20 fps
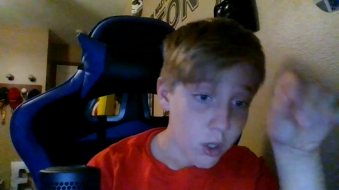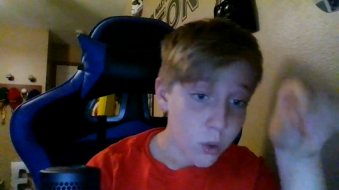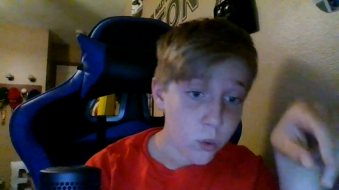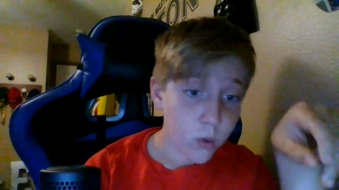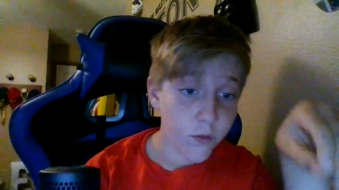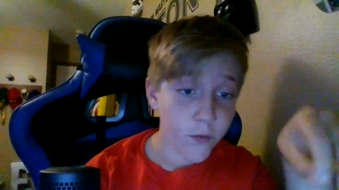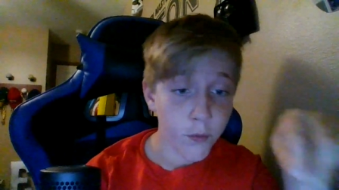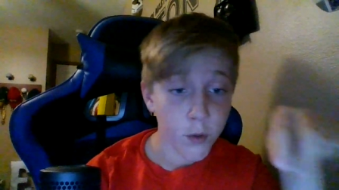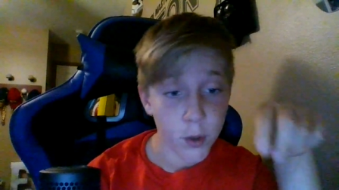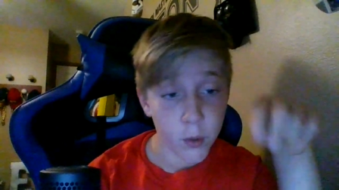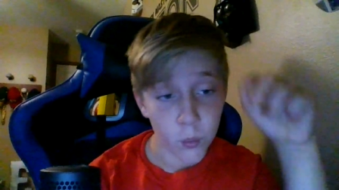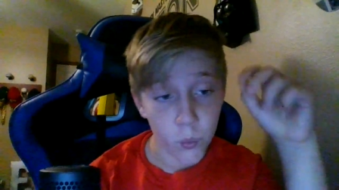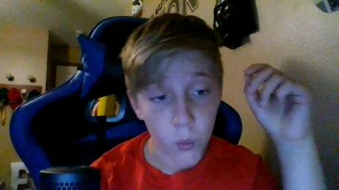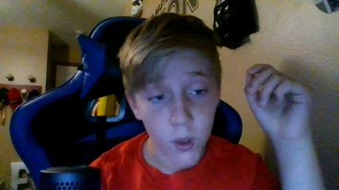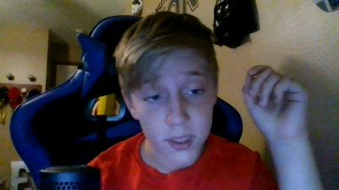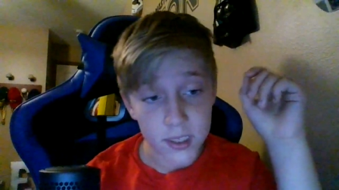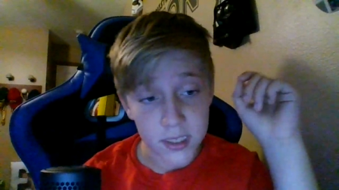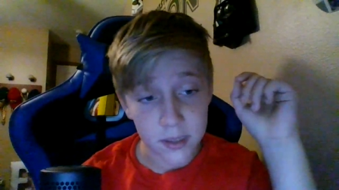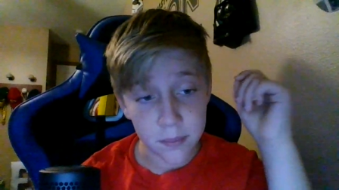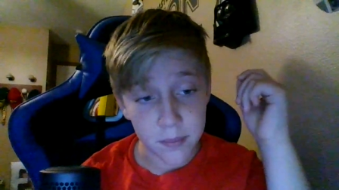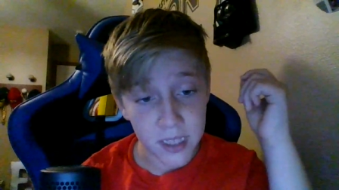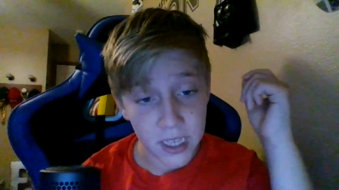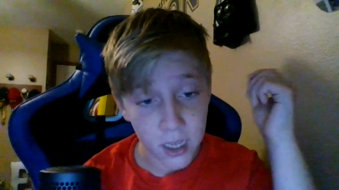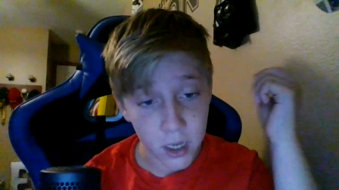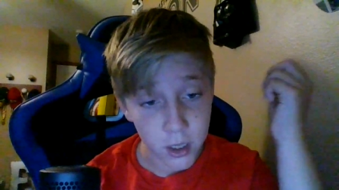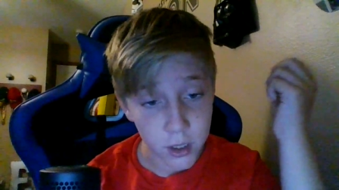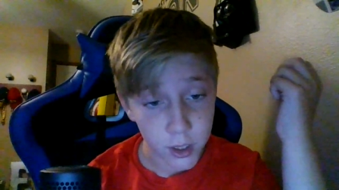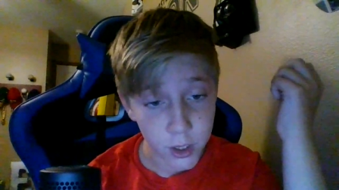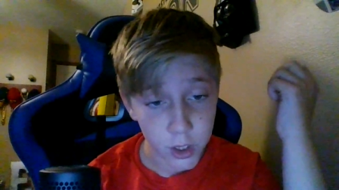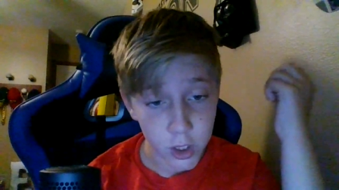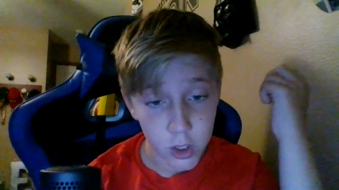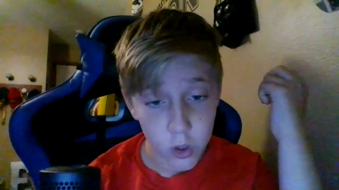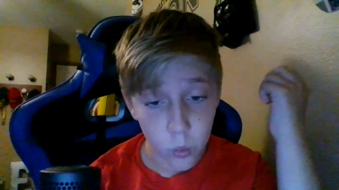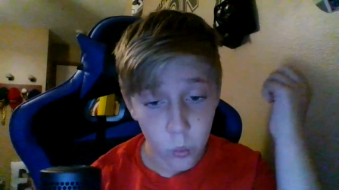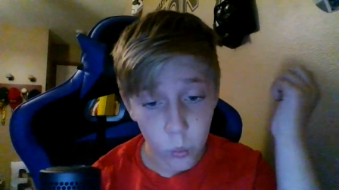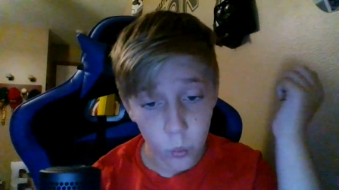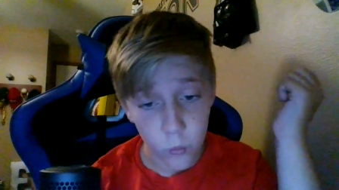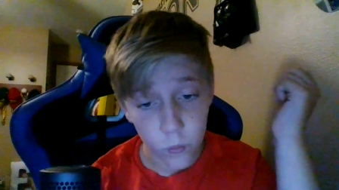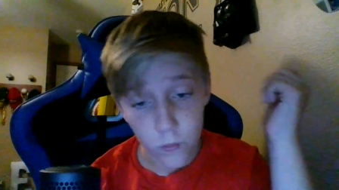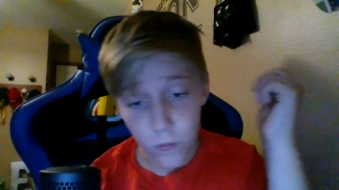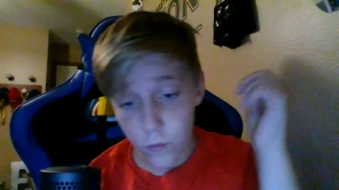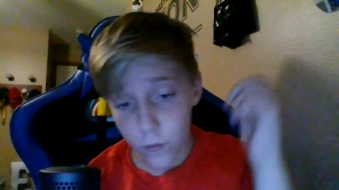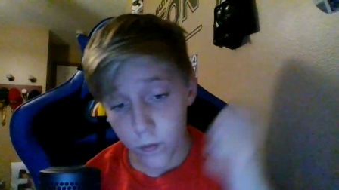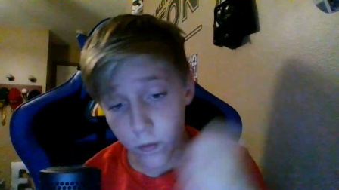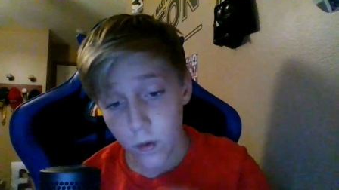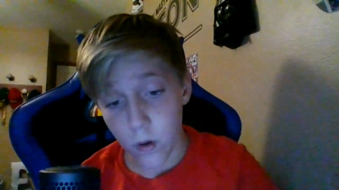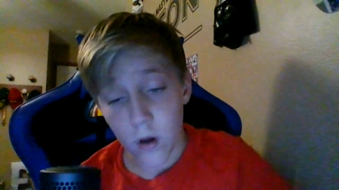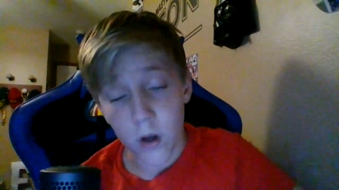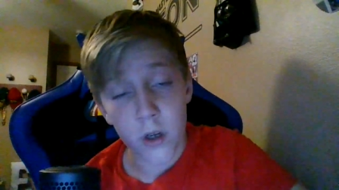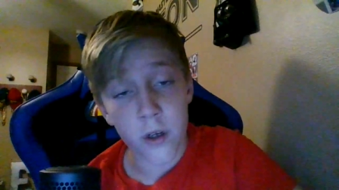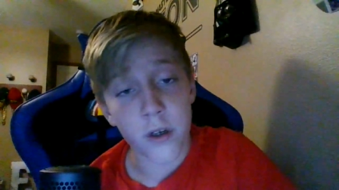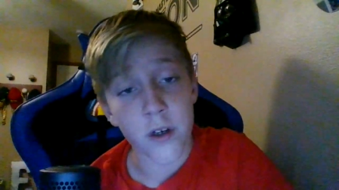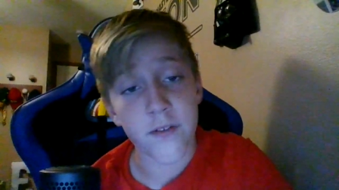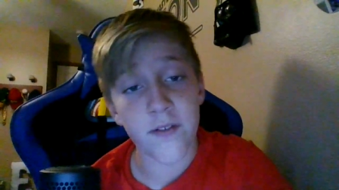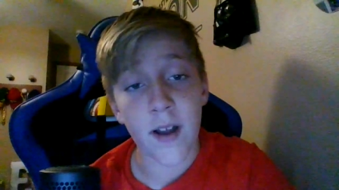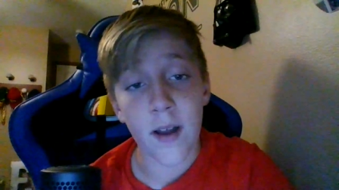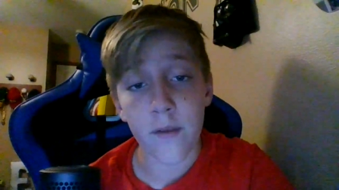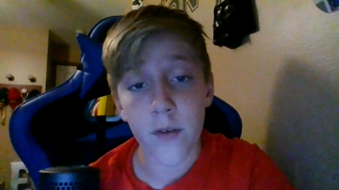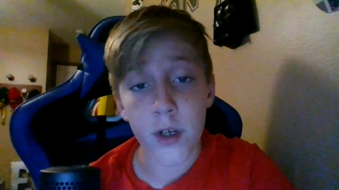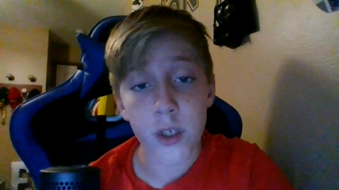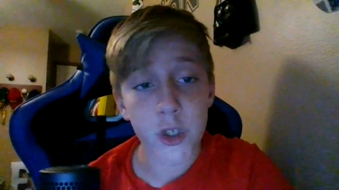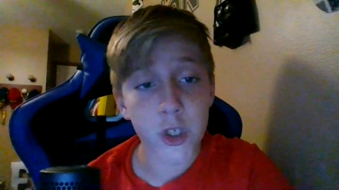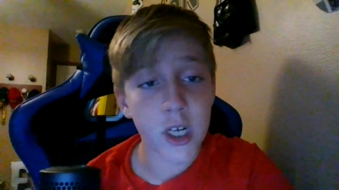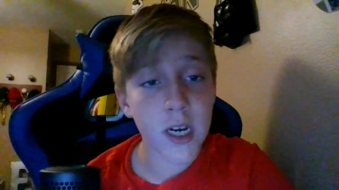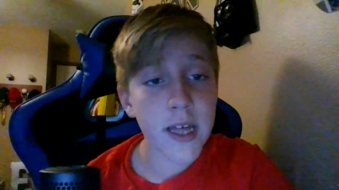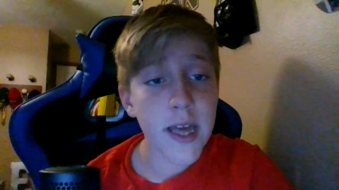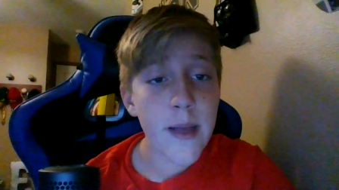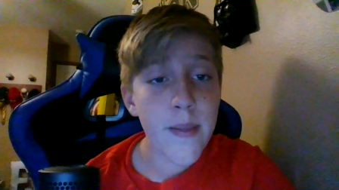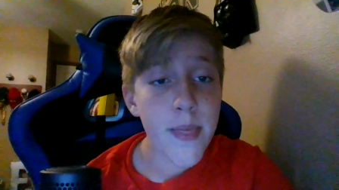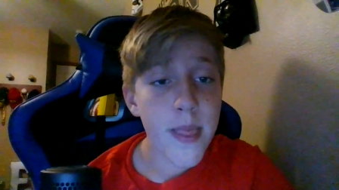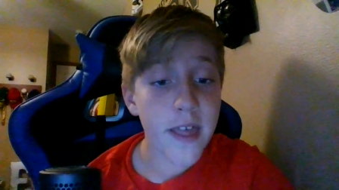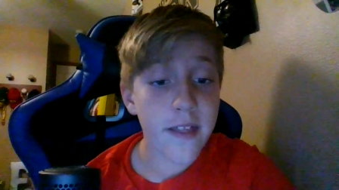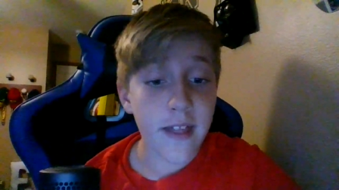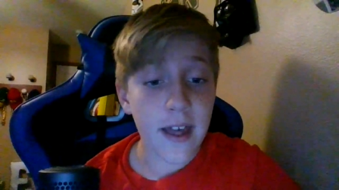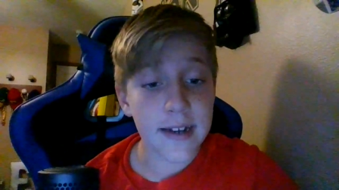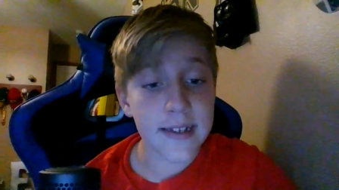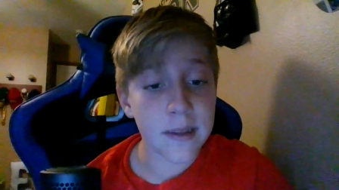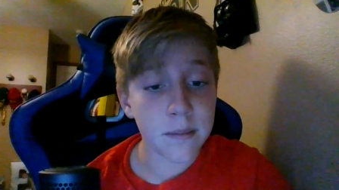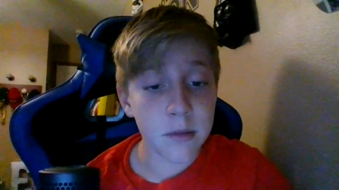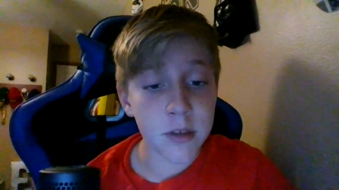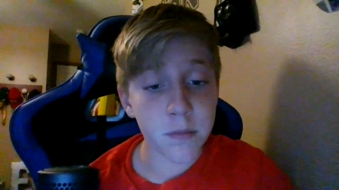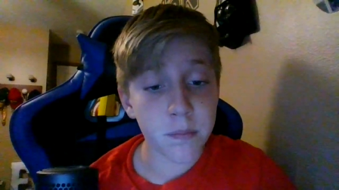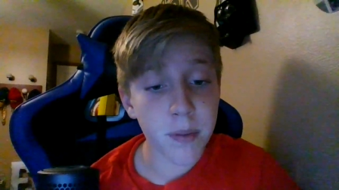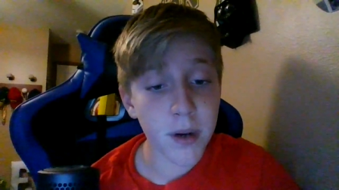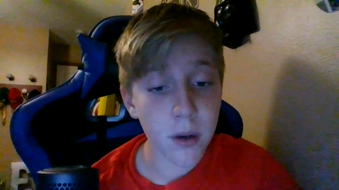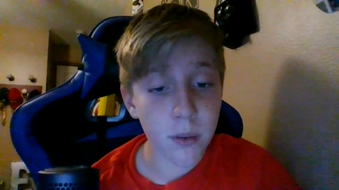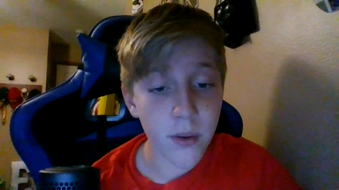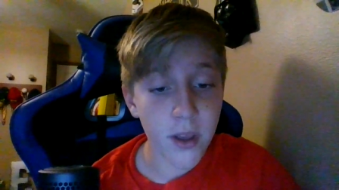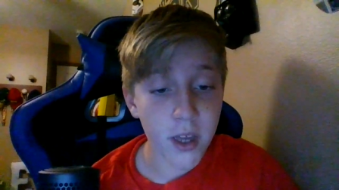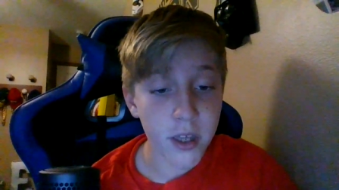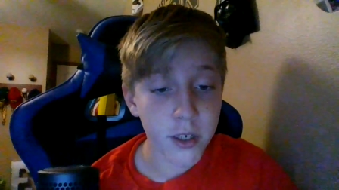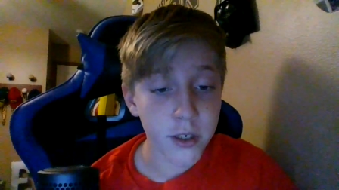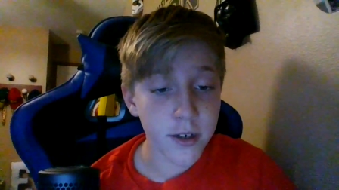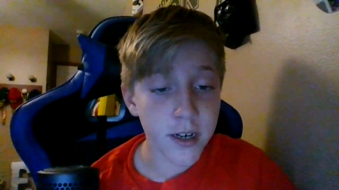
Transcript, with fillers: with only one team being under under 500, and that team is barely under